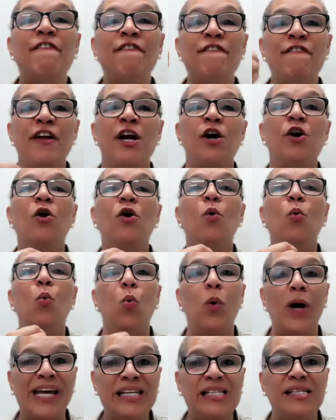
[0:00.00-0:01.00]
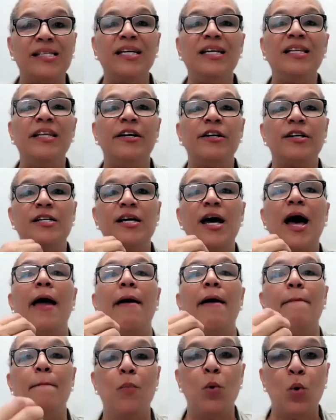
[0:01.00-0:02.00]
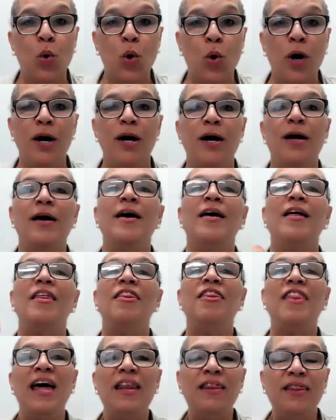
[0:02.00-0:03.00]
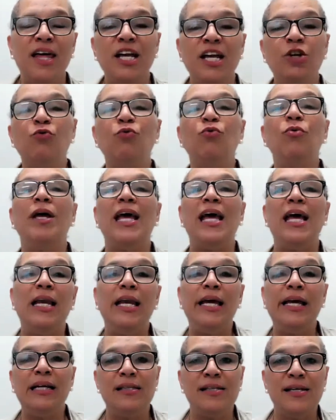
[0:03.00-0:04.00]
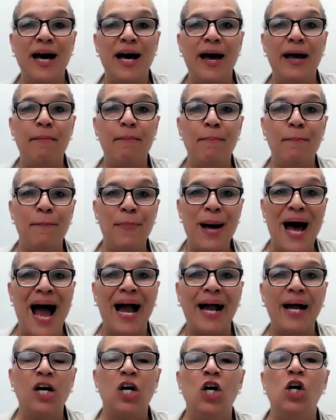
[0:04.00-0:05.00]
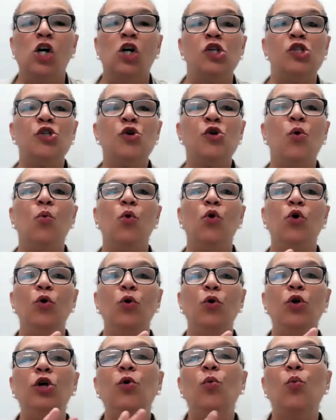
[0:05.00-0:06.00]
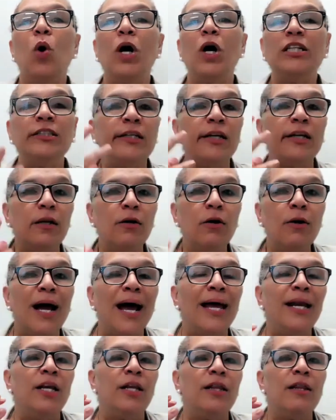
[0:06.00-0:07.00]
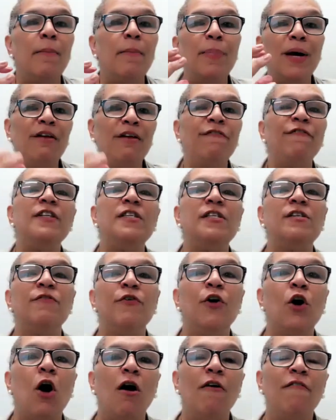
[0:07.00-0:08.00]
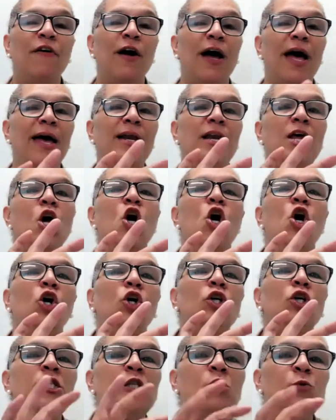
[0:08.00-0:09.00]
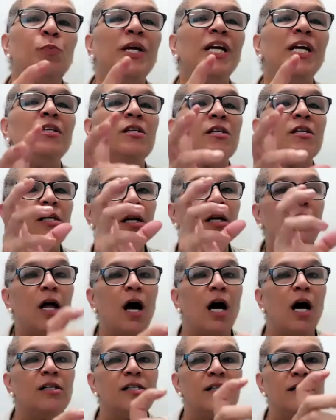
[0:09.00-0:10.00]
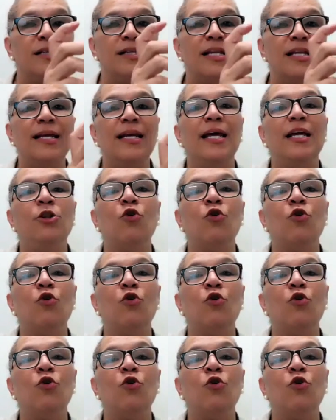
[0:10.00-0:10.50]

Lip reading: fear wasting their time more than they do gaining time back. So you want to look at the benefits of your offer and speak to the loss that